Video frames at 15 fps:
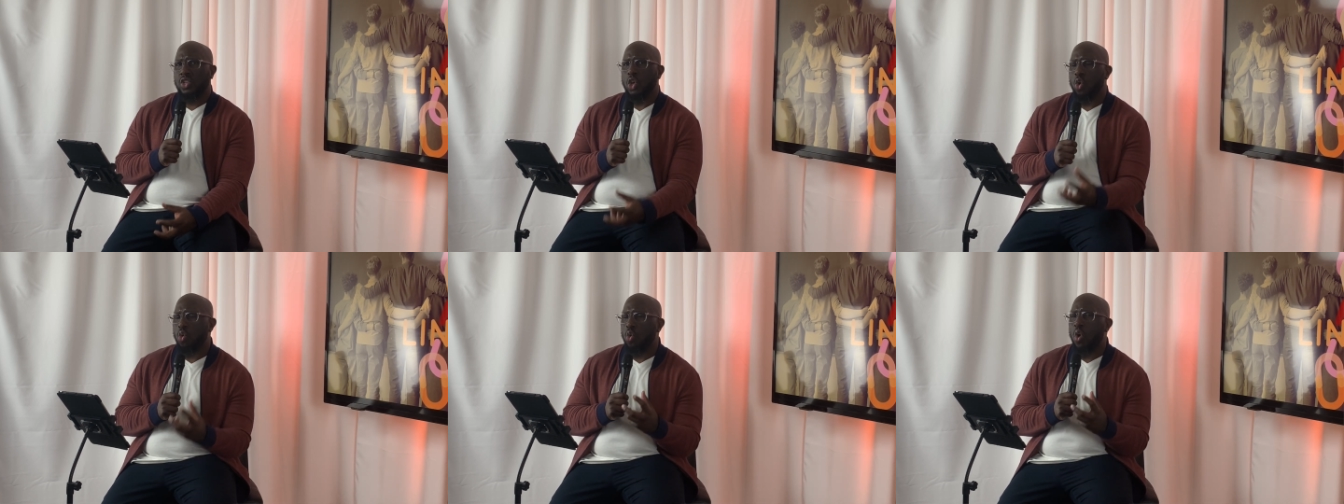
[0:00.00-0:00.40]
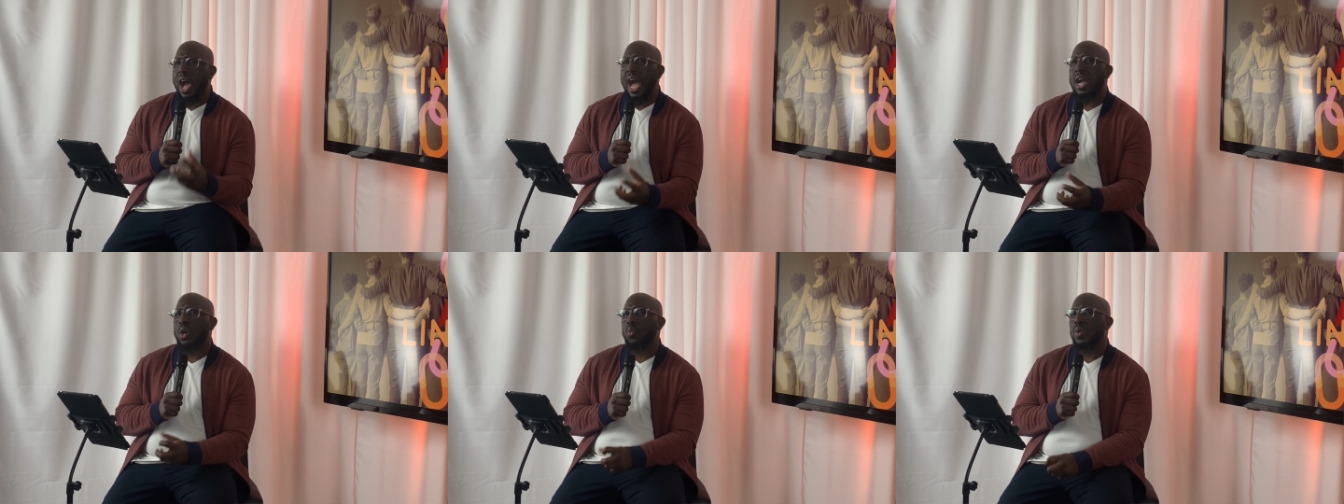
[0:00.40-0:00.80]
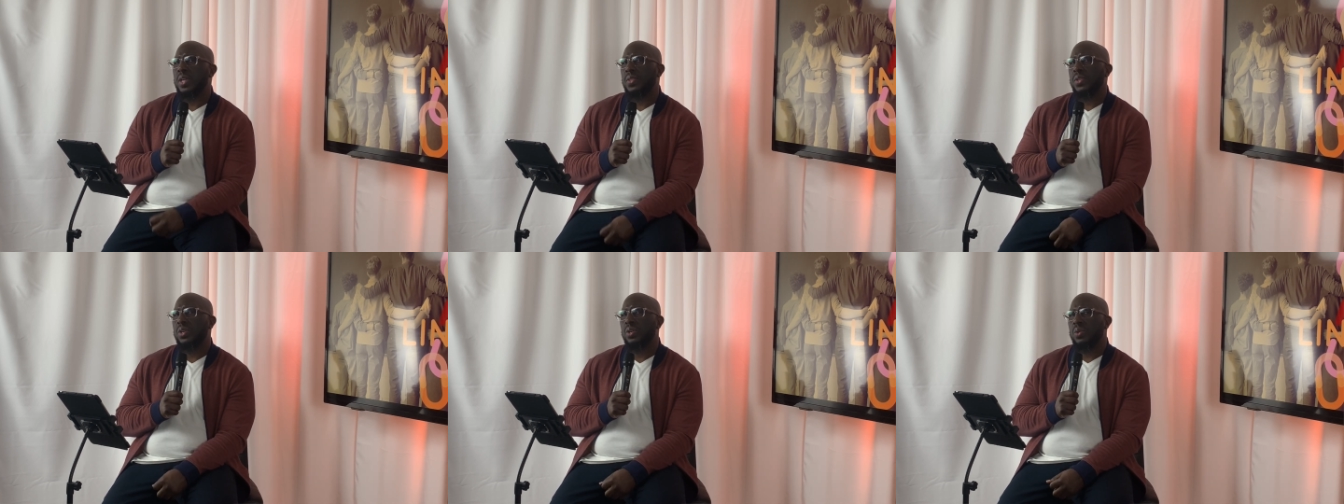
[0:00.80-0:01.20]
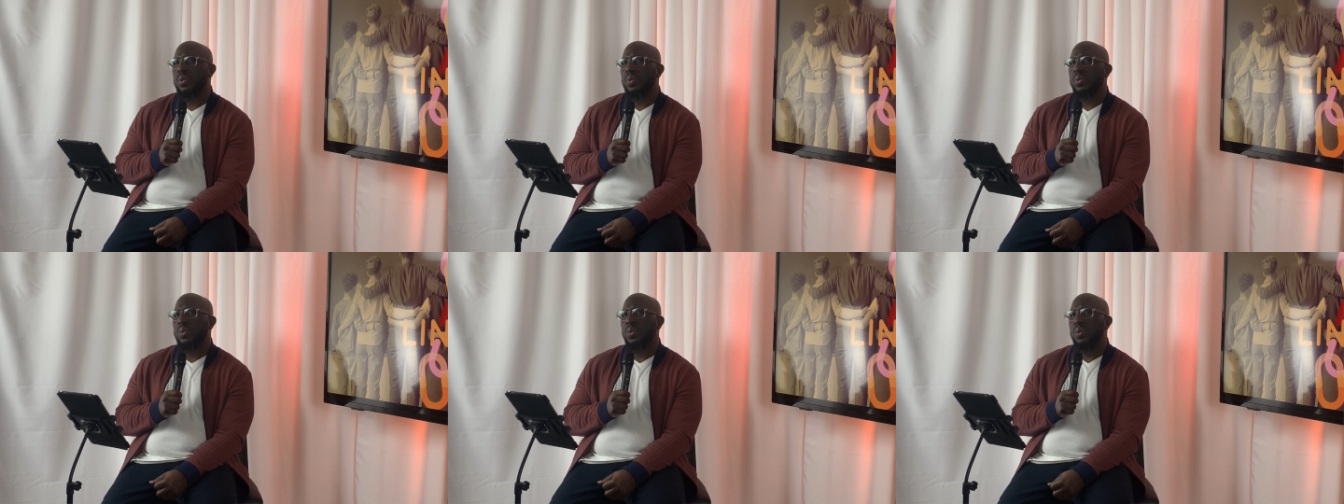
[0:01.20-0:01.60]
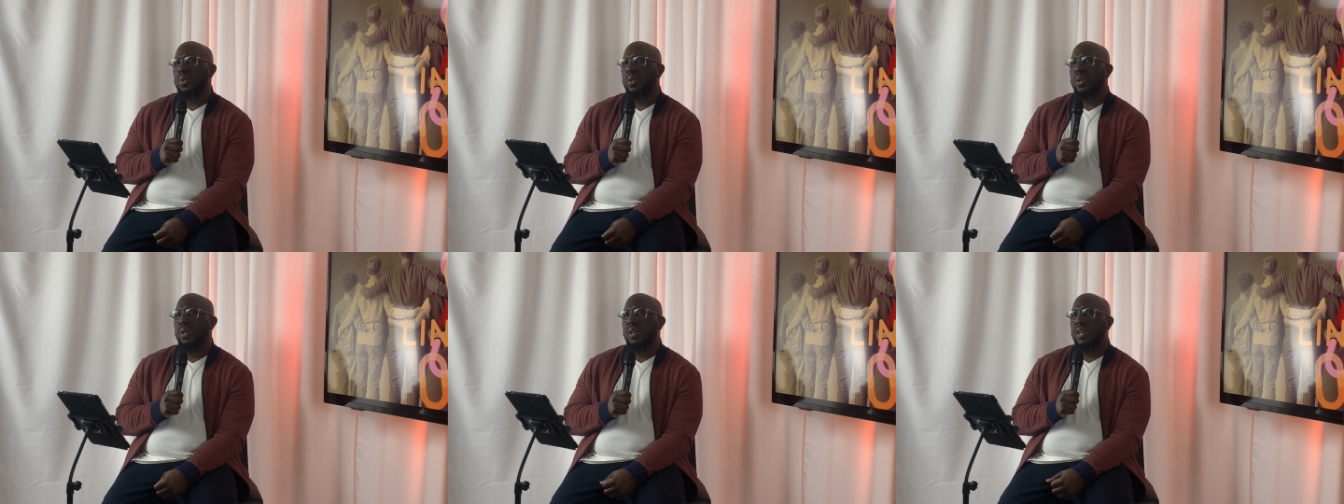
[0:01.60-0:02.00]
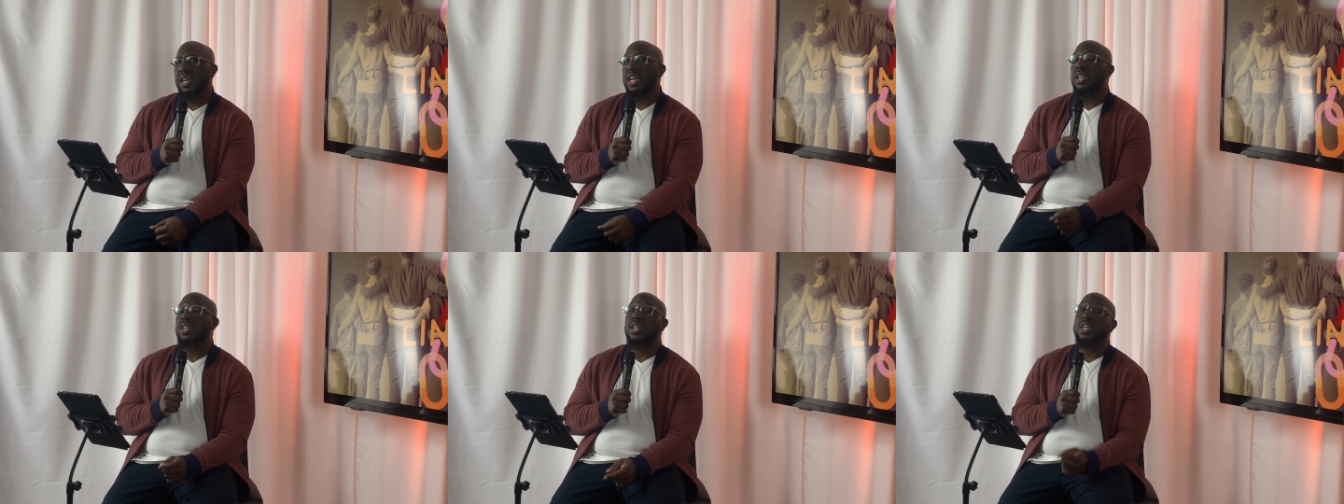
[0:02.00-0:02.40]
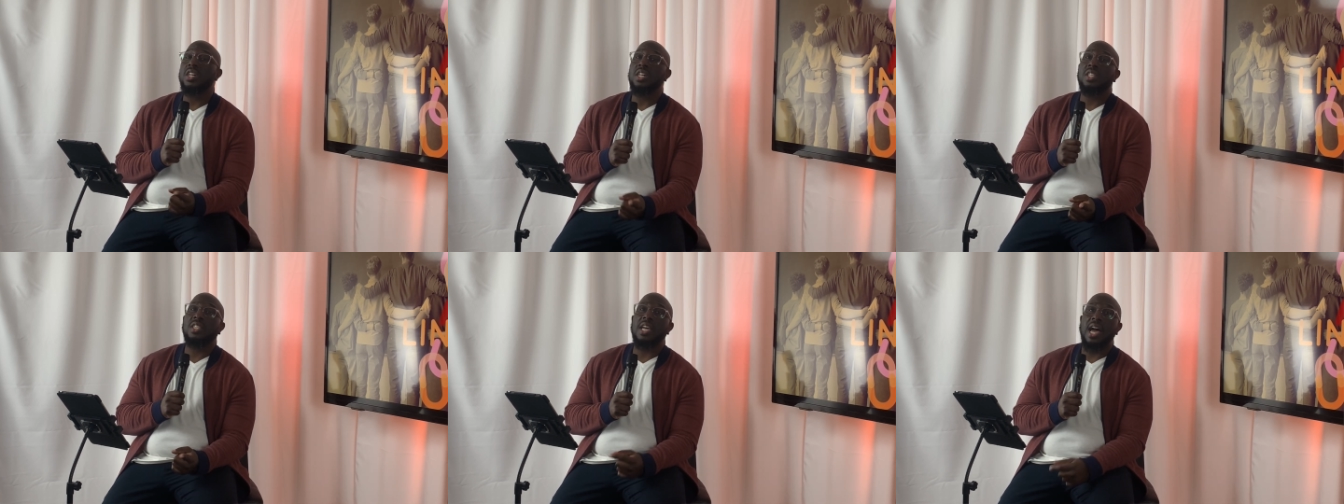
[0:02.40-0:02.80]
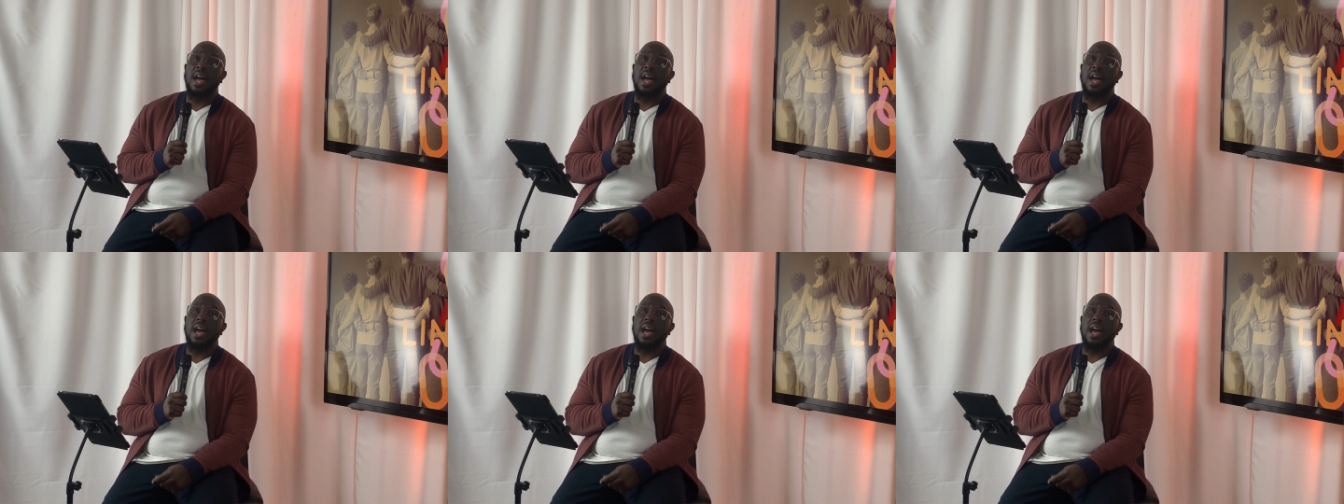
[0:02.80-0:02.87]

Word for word: to rock with you in the good